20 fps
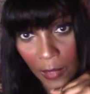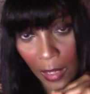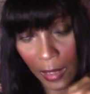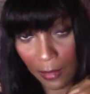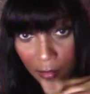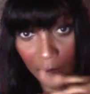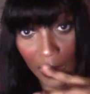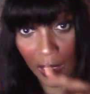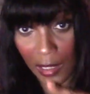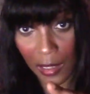
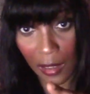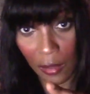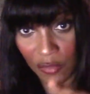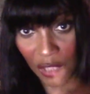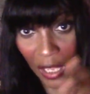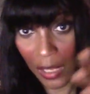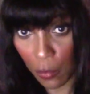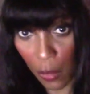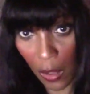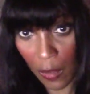And now
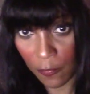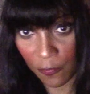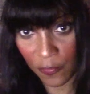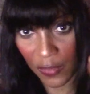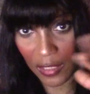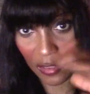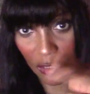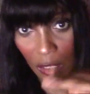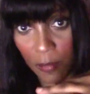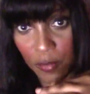they won't
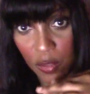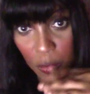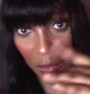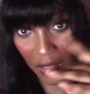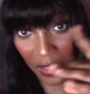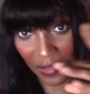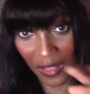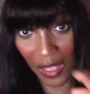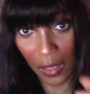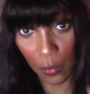fess up to
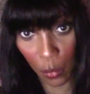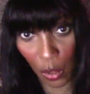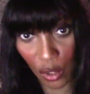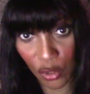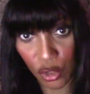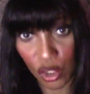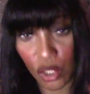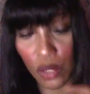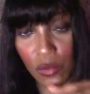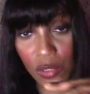it and they
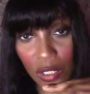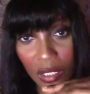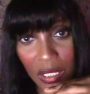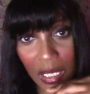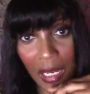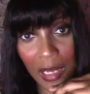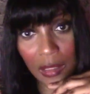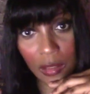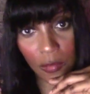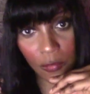want you to
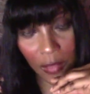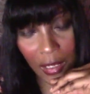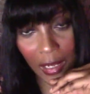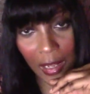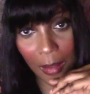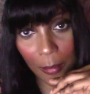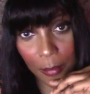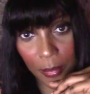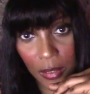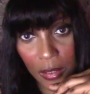take the
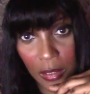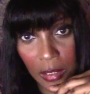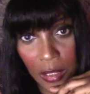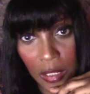rap.